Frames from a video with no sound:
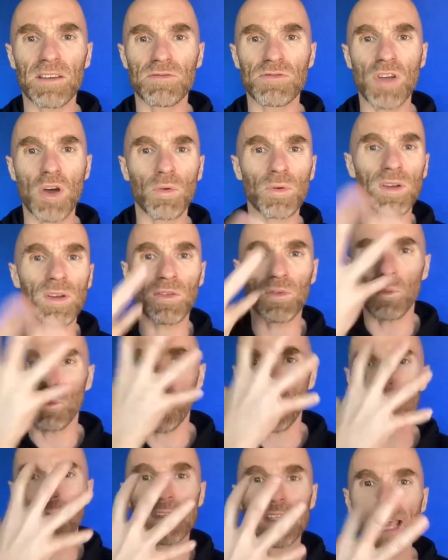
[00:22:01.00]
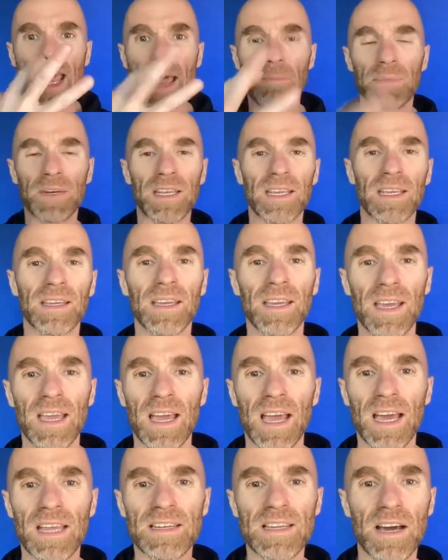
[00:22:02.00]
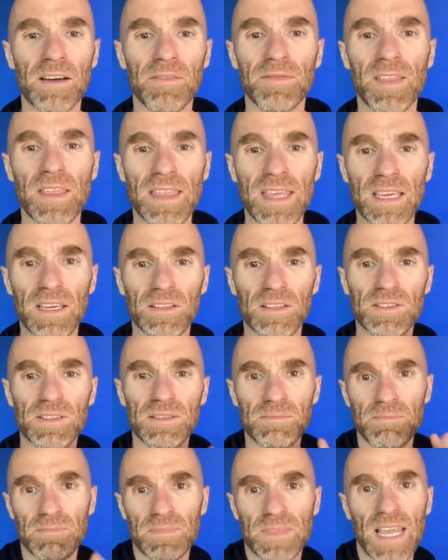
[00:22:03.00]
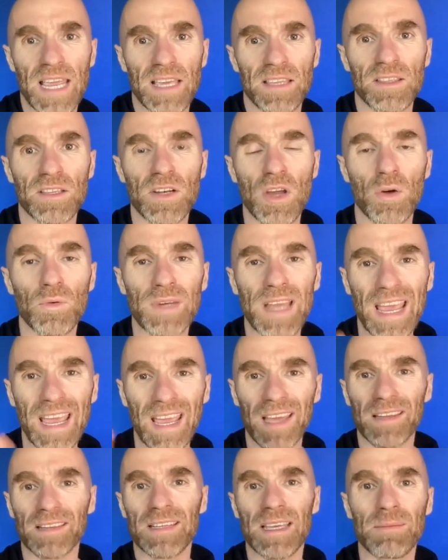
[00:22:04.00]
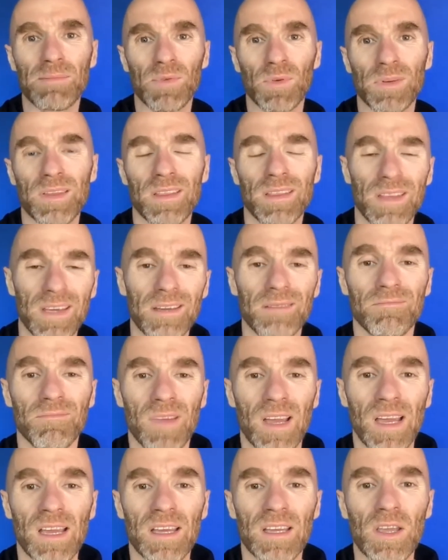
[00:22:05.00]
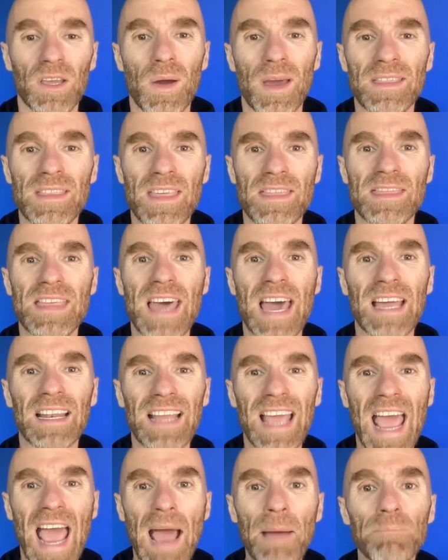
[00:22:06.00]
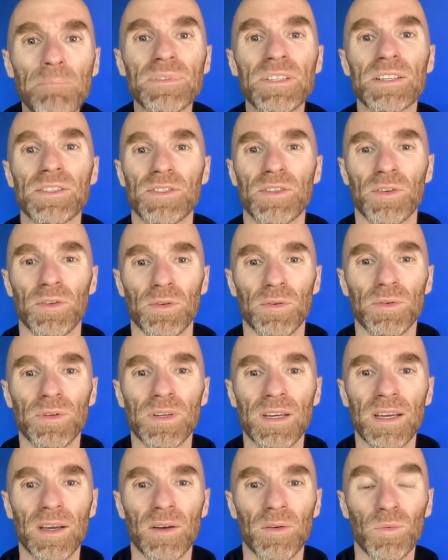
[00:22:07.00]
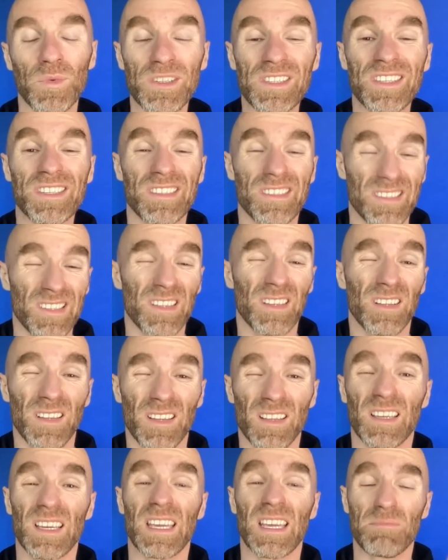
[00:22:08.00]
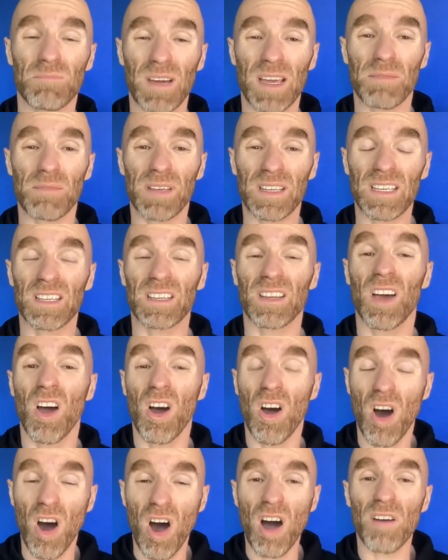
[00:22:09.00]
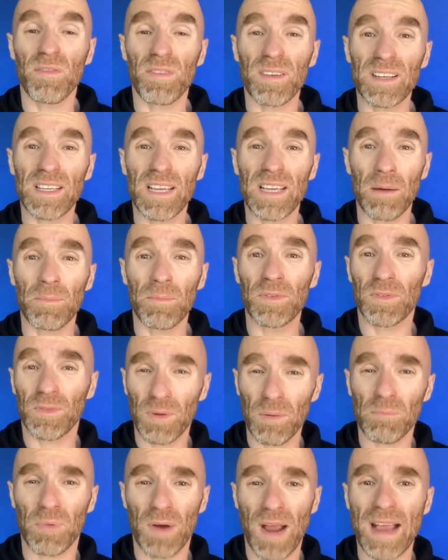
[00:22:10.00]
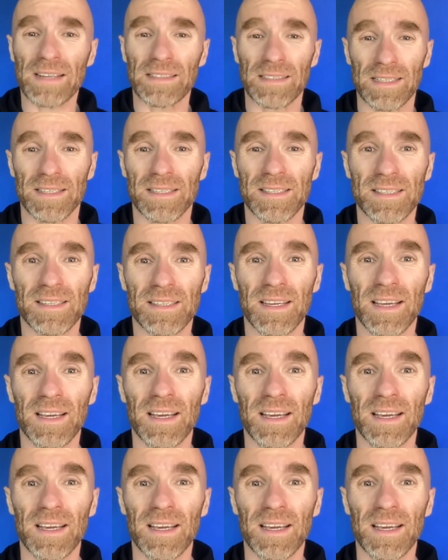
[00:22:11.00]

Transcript: notice what was happening enough that they could take the note and keep doing the thing? And then that aptitude, which still, in my opinion, often comes from practice,